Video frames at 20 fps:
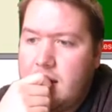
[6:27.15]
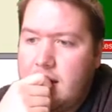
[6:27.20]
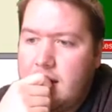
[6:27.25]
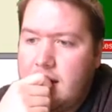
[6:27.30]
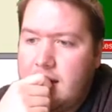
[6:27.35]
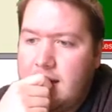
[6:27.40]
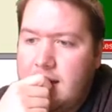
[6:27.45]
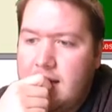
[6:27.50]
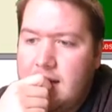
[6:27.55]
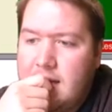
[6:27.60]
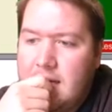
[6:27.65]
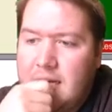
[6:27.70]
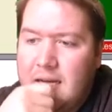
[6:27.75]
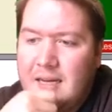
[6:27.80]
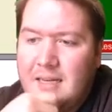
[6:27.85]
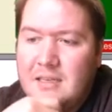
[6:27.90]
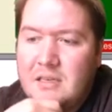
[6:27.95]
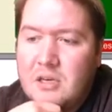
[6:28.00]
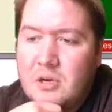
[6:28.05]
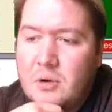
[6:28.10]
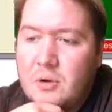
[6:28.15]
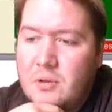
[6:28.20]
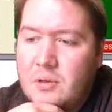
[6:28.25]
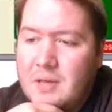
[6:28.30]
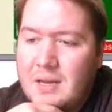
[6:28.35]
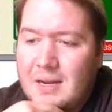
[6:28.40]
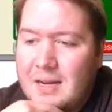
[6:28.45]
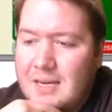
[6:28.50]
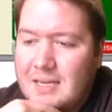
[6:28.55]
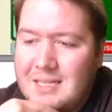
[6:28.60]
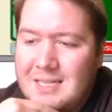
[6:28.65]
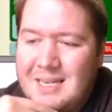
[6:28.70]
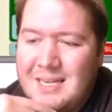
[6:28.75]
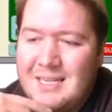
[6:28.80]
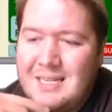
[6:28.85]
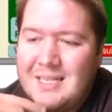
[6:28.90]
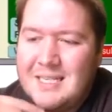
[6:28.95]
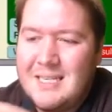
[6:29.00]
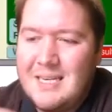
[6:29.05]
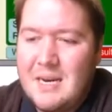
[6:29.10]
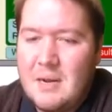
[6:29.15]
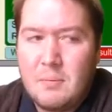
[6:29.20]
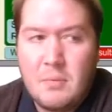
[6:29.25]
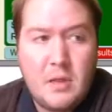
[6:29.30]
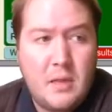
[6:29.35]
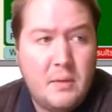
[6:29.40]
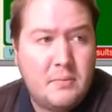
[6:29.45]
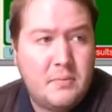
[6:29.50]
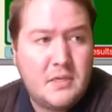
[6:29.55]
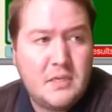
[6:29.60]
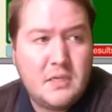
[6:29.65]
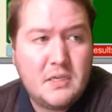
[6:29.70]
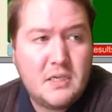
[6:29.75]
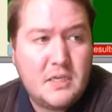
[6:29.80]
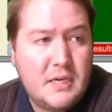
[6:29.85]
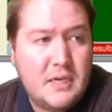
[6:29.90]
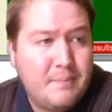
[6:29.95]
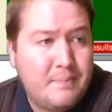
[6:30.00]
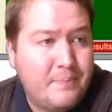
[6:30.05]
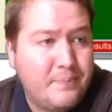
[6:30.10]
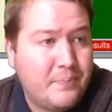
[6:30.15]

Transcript: Uh, I don't think I just need to set up clubs just yet.